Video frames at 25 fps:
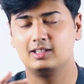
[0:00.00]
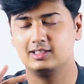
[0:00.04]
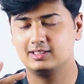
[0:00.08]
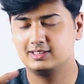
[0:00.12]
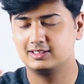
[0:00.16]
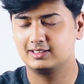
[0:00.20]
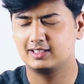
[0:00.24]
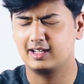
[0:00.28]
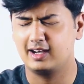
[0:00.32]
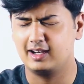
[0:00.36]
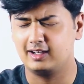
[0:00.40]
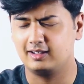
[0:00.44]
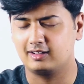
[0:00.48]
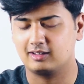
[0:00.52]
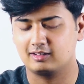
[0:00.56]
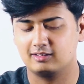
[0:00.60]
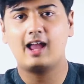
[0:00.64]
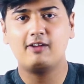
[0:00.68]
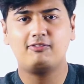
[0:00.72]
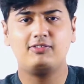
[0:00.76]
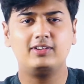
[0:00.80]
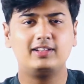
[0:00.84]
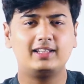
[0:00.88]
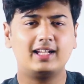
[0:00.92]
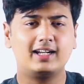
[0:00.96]
It's great.
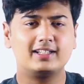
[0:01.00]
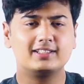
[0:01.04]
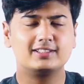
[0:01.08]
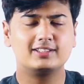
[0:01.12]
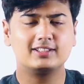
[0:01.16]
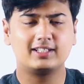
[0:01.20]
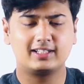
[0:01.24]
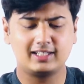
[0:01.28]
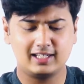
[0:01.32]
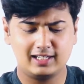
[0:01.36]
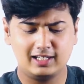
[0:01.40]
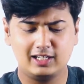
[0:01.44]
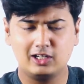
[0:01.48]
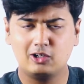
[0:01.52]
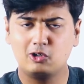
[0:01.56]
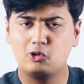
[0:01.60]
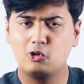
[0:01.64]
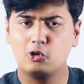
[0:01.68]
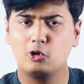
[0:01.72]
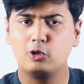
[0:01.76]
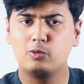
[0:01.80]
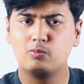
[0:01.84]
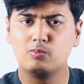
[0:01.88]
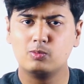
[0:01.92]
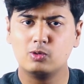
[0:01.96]
I feel that is a really
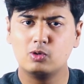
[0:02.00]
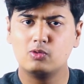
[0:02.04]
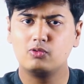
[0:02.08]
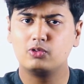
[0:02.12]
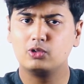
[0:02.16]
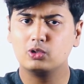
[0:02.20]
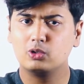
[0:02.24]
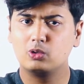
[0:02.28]
good move